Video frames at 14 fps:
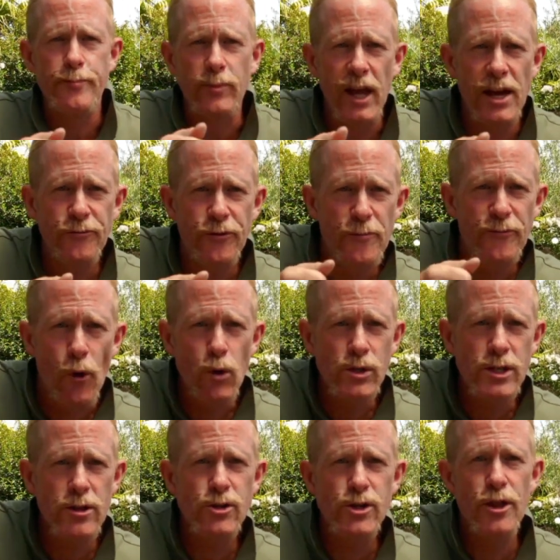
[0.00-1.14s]
And from forcing
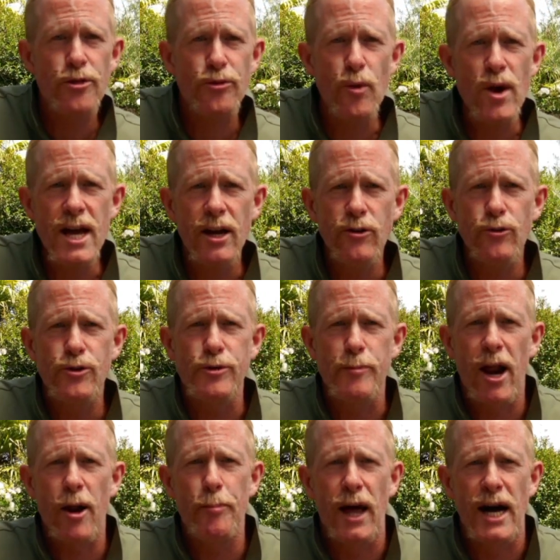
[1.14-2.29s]
those in, 300
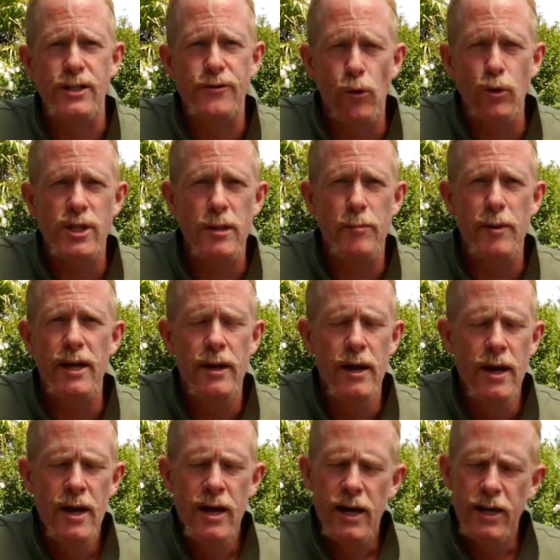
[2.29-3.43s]
tomato plants, forcing them in,
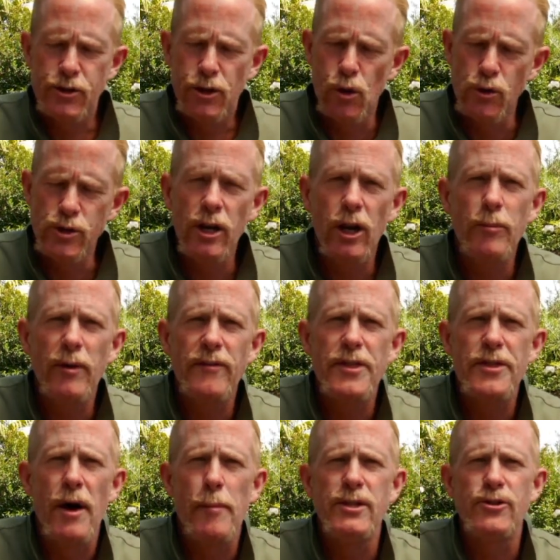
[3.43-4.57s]
it's caused a little bit of a
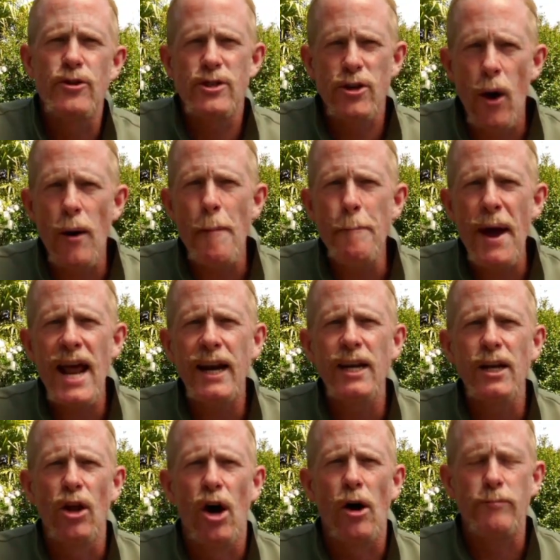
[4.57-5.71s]
thumb injury. So I'm battling
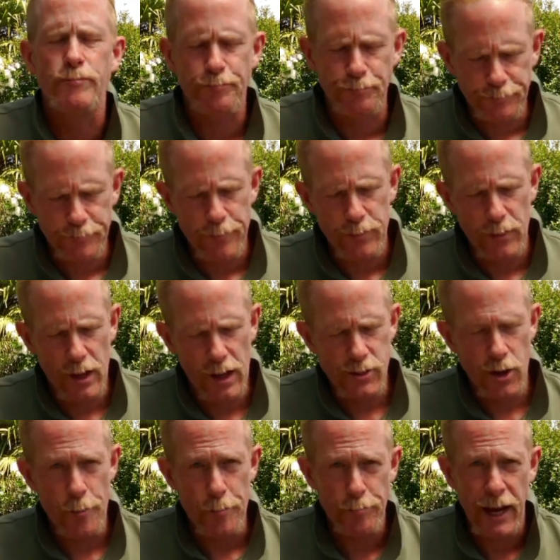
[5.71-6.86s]
along.
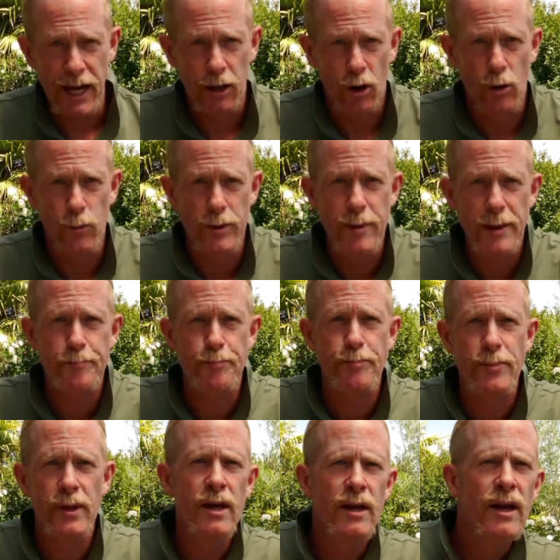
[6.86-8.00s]
So battle along with me.
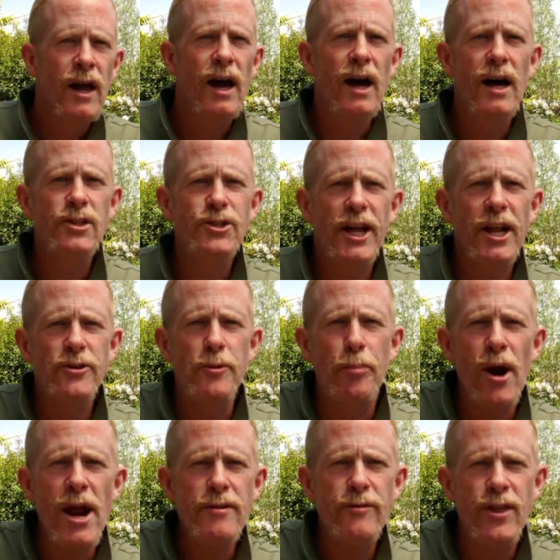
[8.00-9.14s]
Shout out to
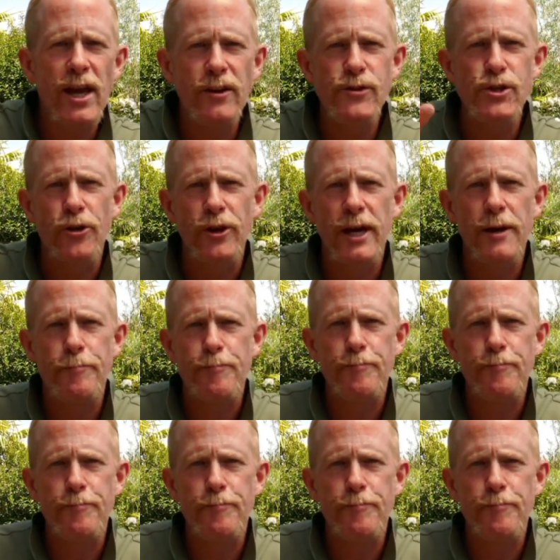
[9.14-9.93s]
Brett, thank you for tuning in,